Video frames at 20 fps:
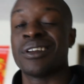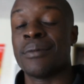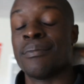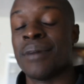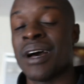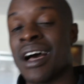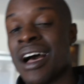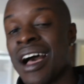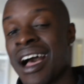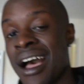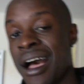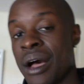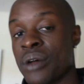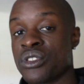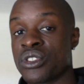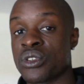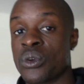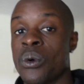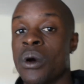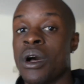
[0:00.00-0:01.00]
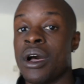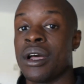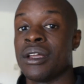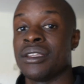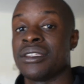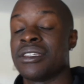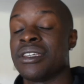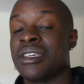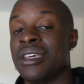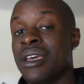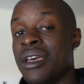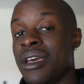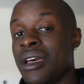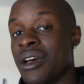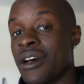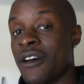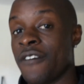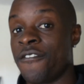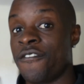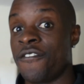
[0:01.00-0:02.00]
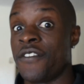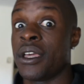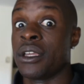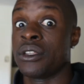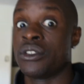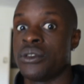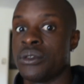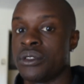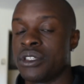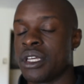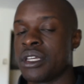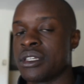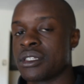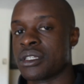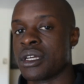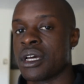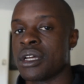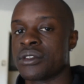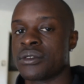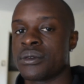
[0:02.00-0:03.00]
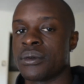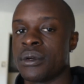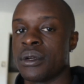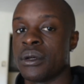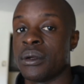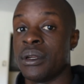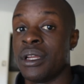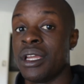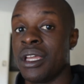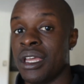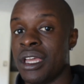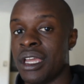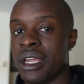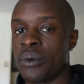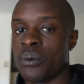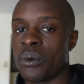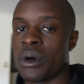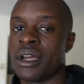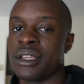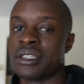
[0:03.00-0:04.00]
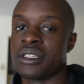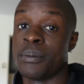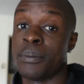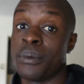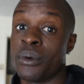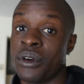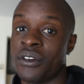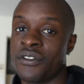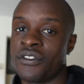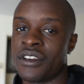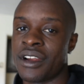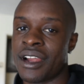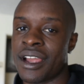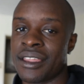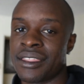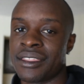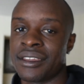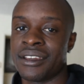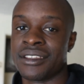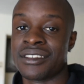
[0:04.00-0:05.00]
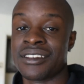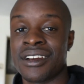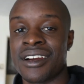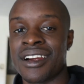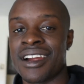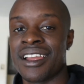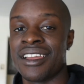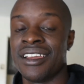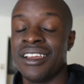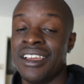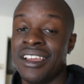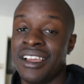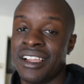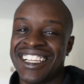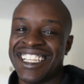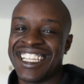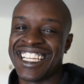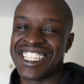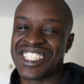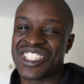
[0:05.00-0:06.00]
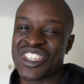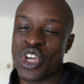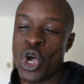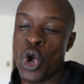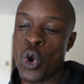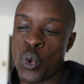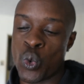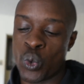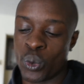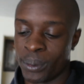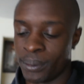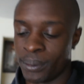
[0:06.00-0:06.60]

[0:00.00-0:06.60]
about how squats affect your testosterone and why it's important for athletes. All right, let's go.